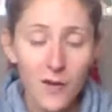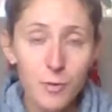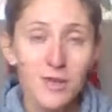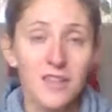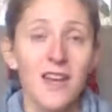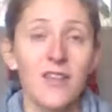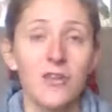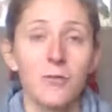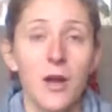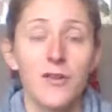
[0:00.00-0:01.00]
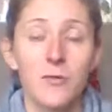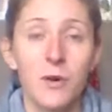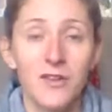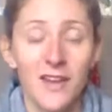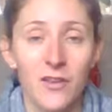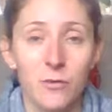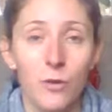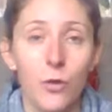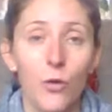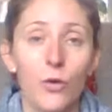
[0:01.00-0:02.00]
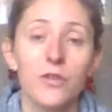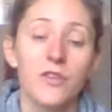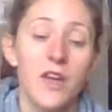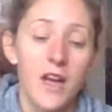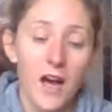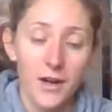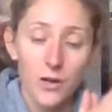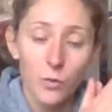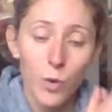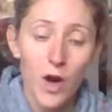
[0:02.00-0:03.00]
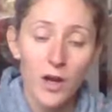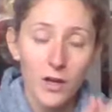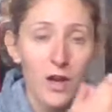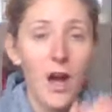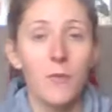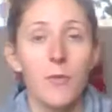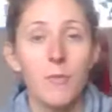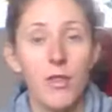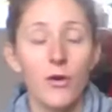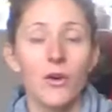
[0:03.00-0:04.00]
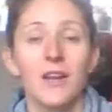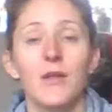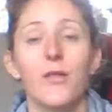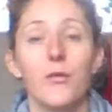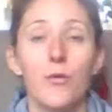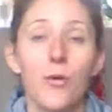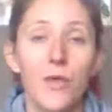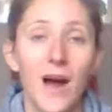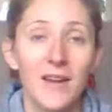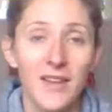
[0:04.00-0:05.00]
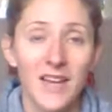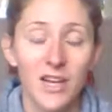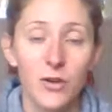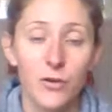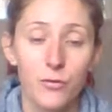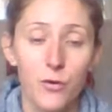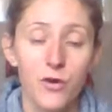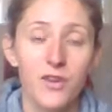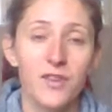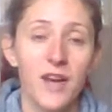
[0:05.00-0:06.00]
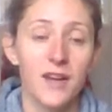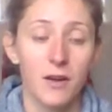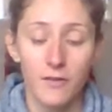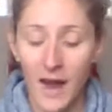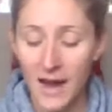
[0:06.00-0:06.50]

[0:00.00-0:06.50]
I put together some notes, I put together some thoughts, and I'm going to work methodically through that, taking you through an understanding of